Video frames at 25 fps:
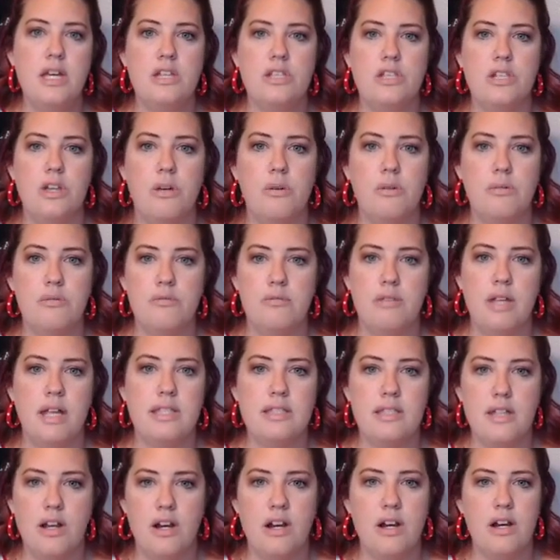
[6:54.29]
So
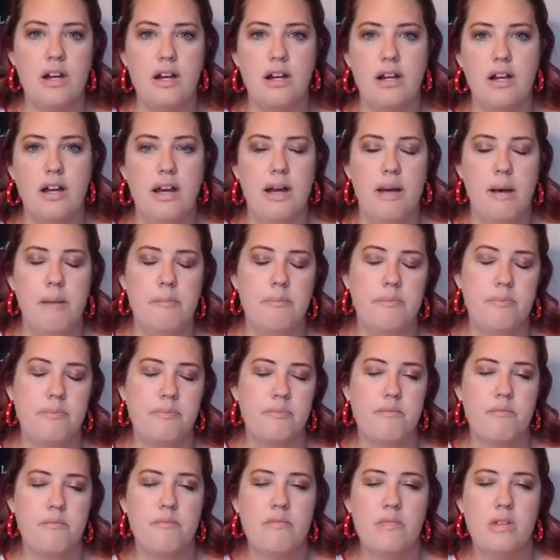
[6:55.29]
that's our
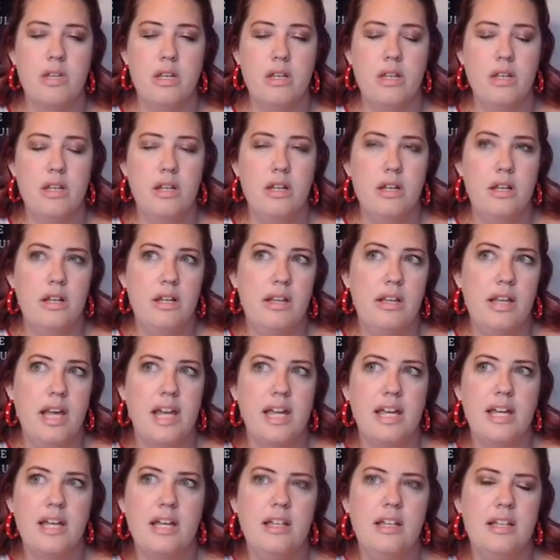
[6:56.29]

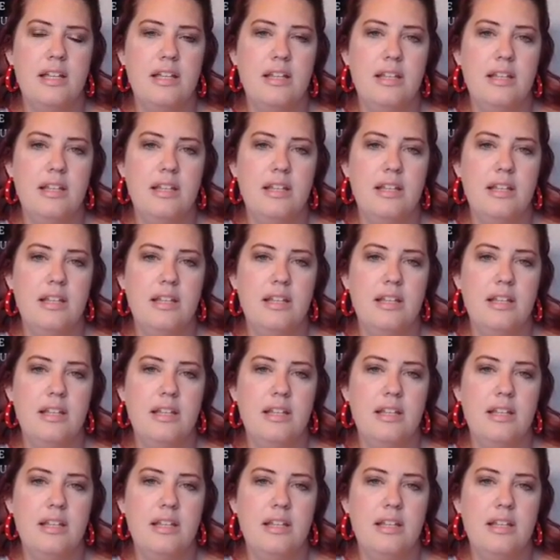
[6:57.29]
like